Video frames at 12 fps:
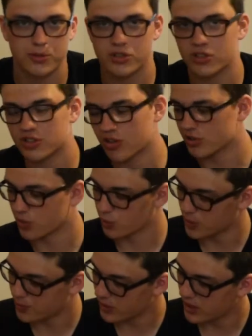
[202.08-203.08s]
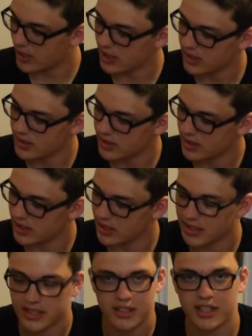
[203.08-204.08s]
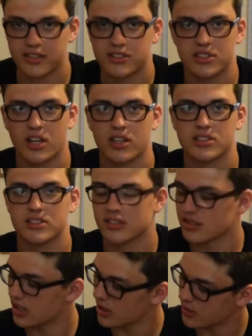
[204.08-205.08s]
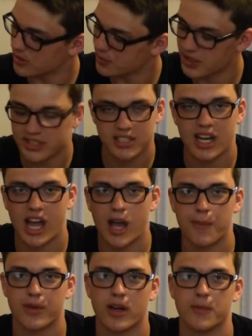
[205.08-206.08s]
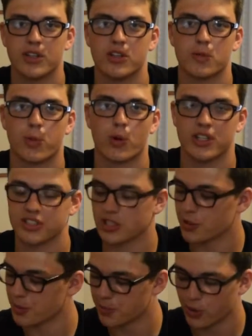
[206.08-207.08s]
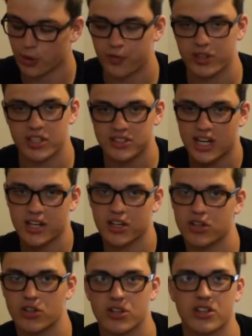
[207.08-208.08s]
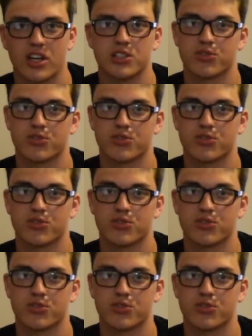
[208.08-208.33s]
going to start to rip a lot, and it sucks, but it's going to happen. I mean, your board isn't going to be perfect. It's not going to look nice